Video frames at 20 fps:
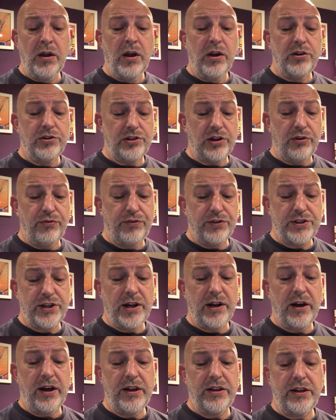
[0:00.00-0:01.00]
So for
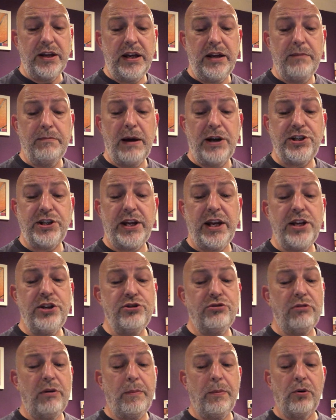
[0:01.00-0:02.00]
tonight, the Magic
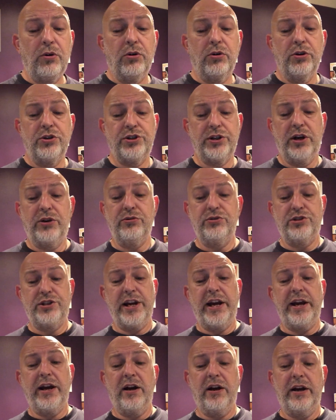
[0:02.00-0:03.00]
injury report shows
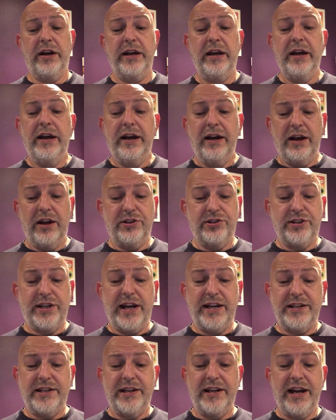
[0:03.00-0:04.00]
J.I. as
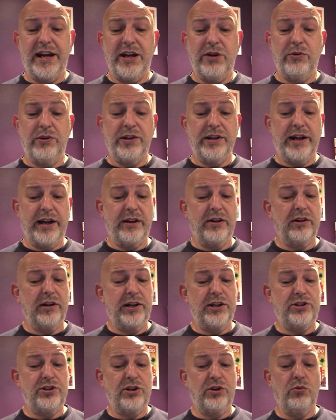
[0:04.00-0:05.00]
day-to-day with an ankle
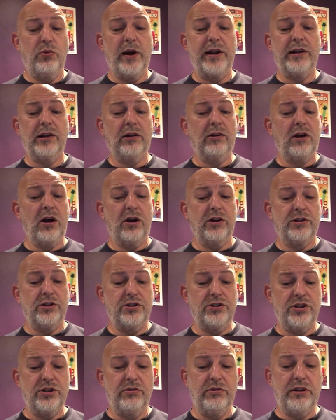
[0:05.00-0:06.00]
issue. Wendell Carter
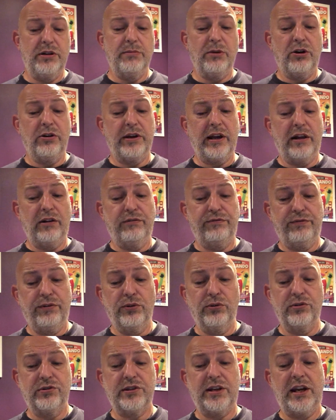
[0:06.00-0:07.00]
Jr., Markelle
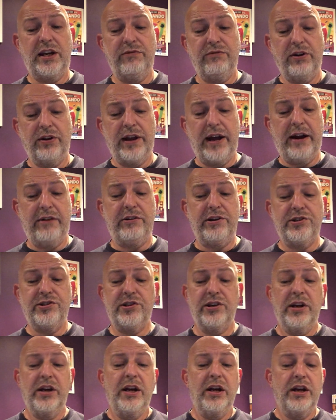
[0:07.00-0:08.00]
Fultz, Kevon
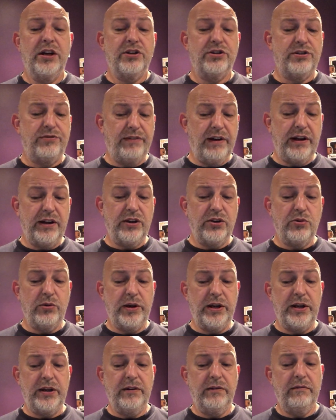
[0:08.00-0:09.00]
Harris, Trevelyan
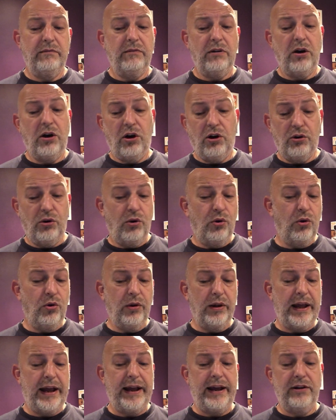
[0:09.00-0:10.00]
Queen are
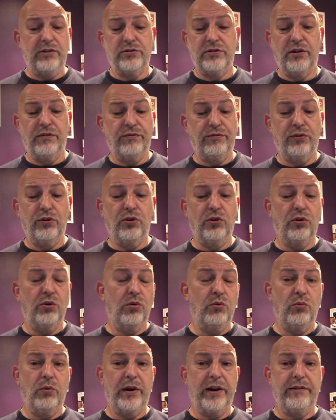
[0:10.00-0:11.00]
all out
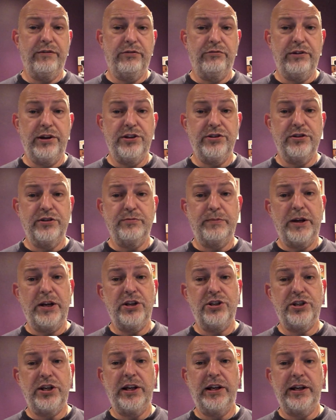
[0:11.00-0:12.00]
for whatever reasons, be
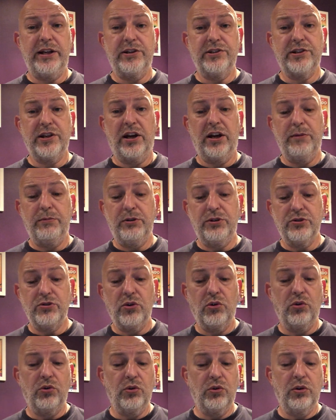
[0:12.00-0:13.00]
it G-League assignment
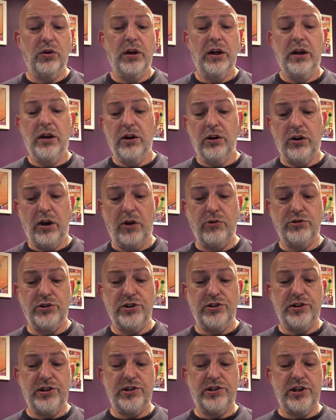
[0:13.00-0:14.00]
or
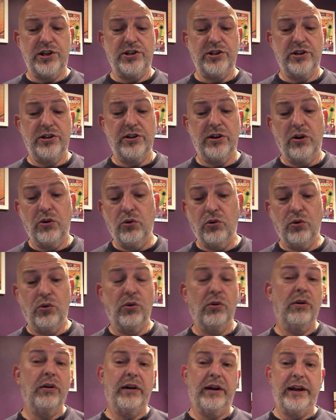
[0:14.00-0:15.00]
coach's decision
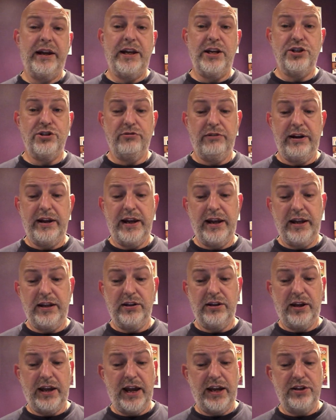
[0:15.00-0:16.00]
or injury in
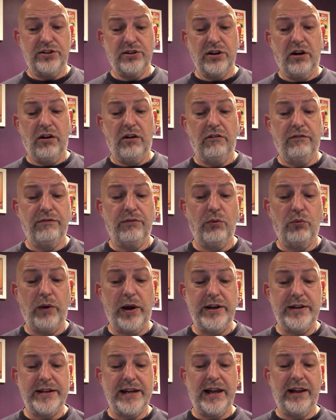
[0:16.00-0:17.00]
the case of
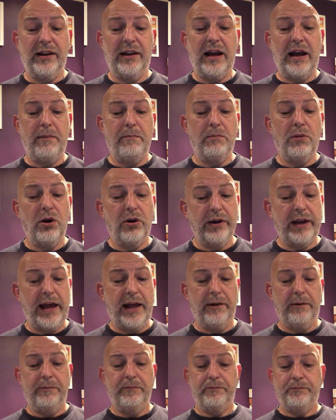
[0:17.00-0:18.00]
Wendell and
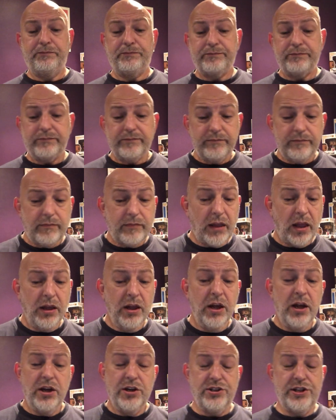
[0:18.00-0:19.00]
Markelle.
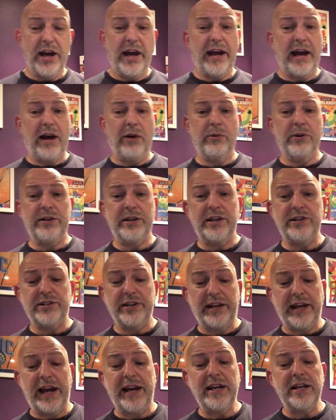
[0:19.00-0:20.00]
Jet Howard is
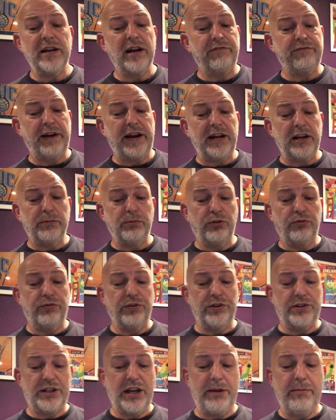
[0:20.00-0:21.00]
again available for
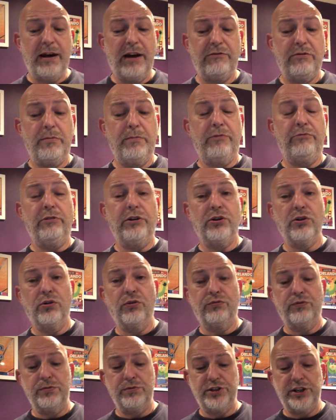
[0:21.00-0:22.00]
the team, having been
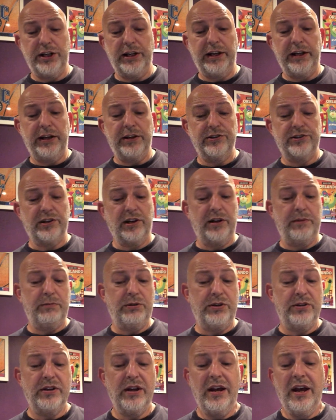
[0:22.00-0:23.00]
recalled from G-League
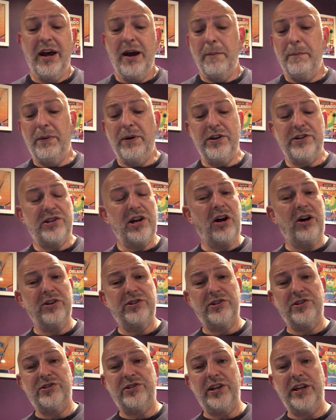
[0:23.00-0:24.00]
assignment, but it's hard
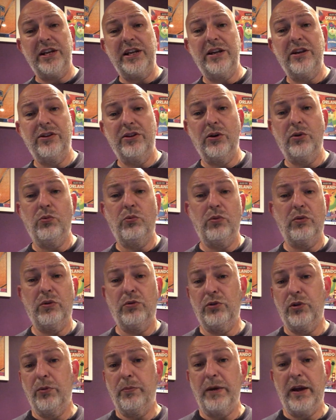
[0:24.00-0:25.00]
to see that
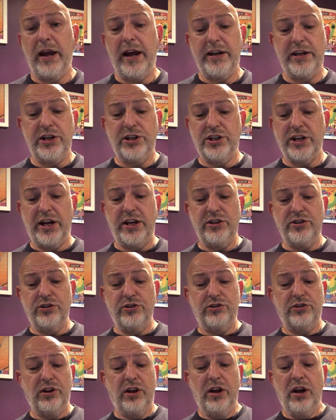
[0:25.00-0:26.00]
there'll be any
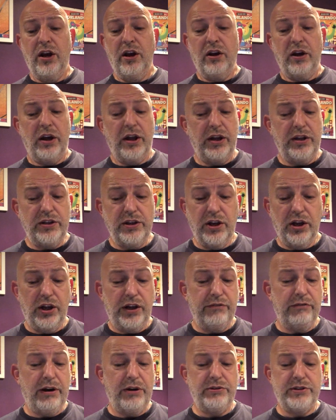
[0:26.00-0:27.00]
changes in the
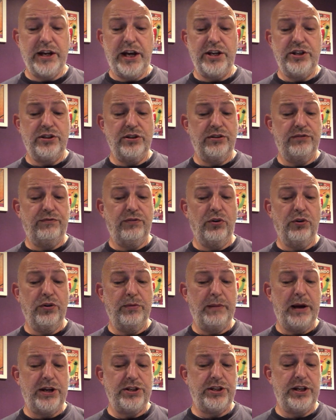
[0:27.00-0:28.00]
early rotations for the
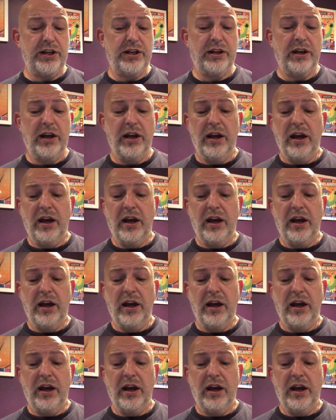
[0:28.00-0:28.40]
Magic,